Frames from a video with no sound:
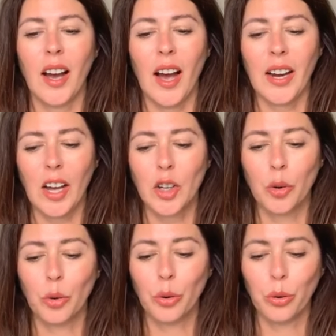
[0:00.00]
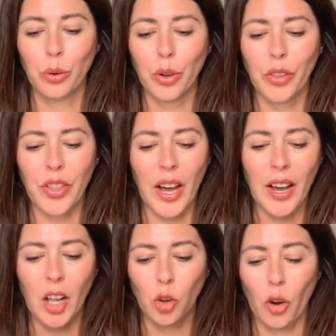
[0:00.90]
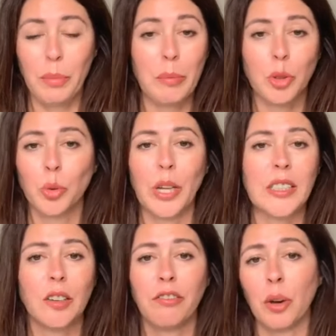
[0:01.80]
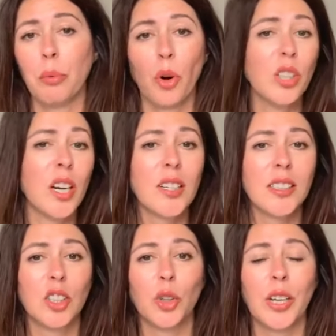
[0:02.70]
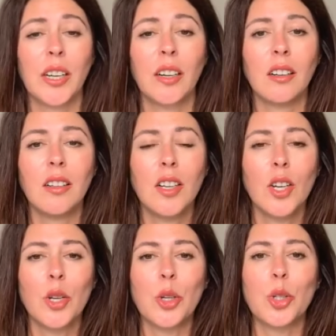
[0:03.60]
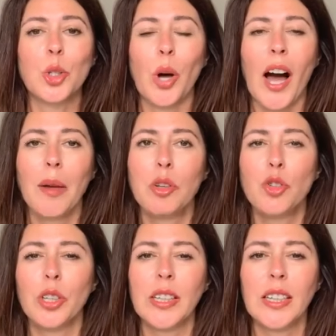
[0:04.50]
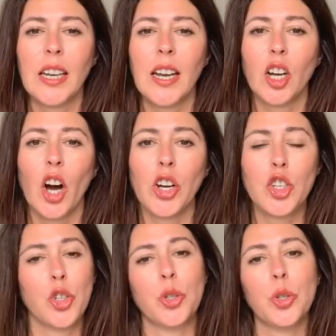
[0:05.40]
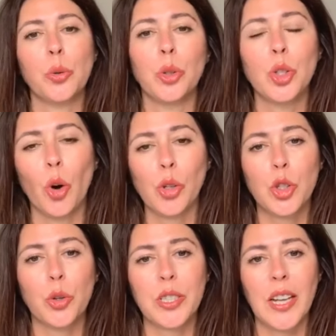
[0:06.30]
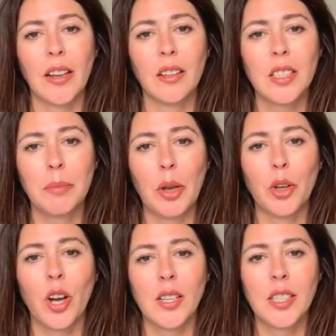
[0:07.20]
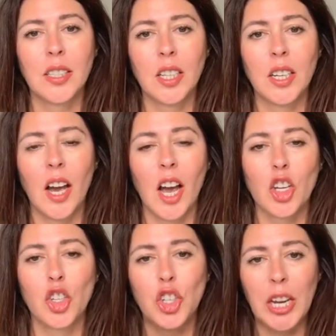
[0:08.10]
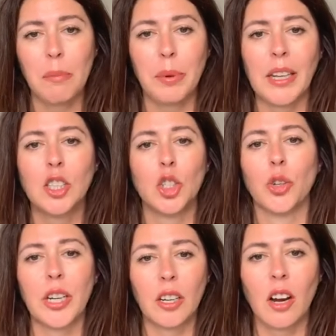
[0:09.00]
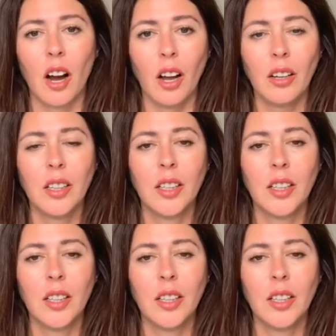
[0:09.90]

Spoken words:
I know that a lot of people don't like to feel products in their hair. So I would really encourage you to go and talk to your stylist about cutting a shape into your haircut.